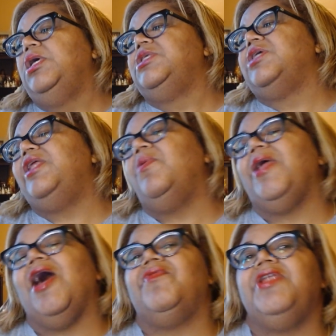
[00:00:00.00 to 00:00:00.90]
so then
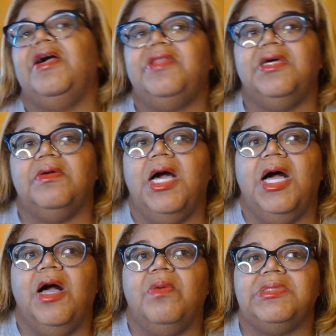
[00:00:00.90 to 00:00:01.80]
we have another
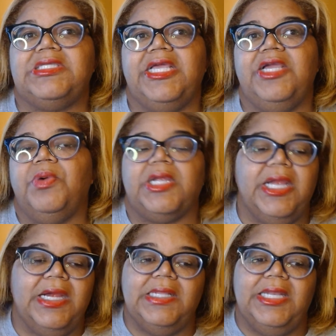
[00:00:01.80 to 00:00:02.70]
um, scene with
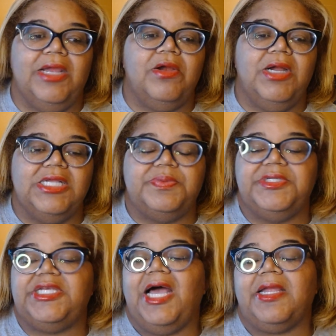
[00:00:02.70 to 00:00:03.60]
Carolyn and her
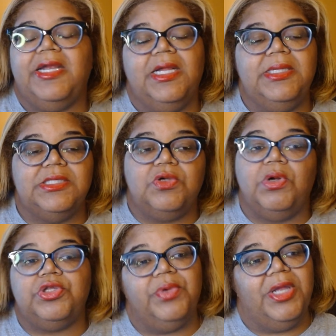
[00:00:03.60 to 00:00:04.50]
husband. Child Carolyn is
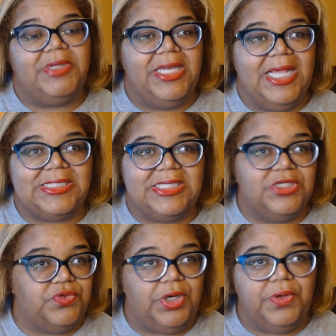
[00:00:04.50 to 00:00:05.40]
going through empty nest
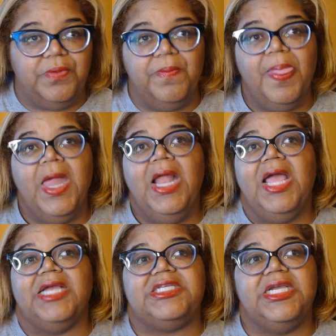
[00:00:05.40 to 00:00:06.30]
syndrome.
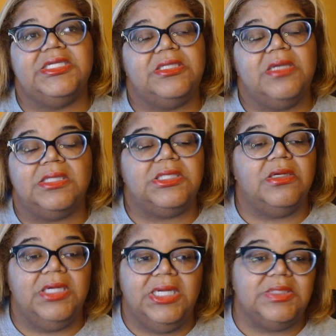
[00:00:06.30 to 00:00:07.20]
And she is talking to
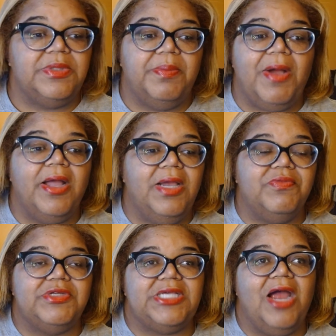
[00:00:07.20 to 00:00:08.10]
her husband about him
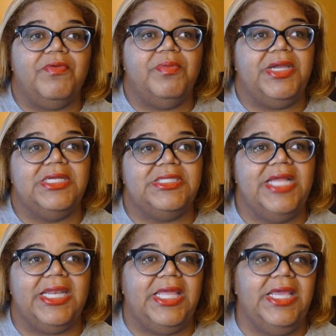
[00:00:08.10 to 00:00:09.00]
retiring because
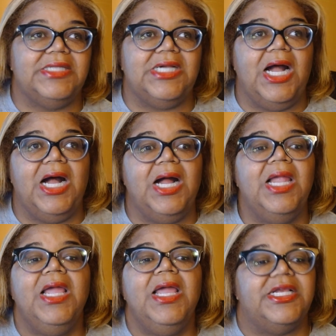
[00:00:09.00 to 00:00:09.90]
now the kids are gone
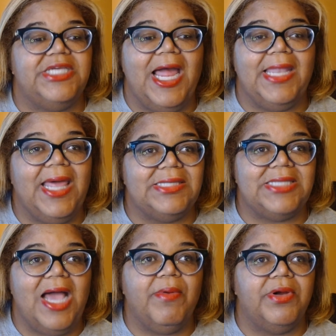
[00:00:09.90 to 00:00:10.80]
and she got a lot of
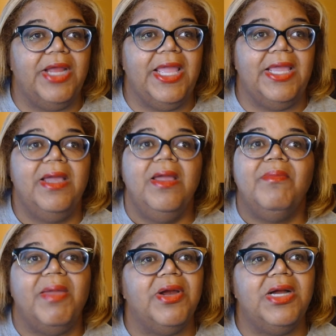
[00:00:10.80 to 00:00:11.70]
time on her hand.
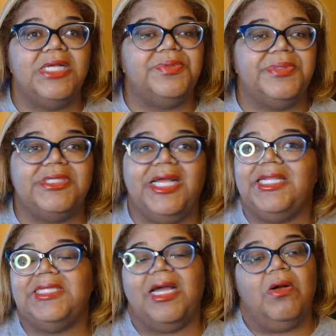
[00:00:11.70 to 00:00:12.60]
Baby, her husband was like,
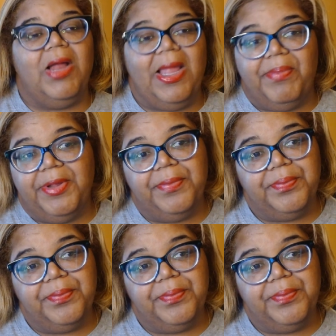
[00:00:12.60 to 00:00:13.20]
That's not going to happen.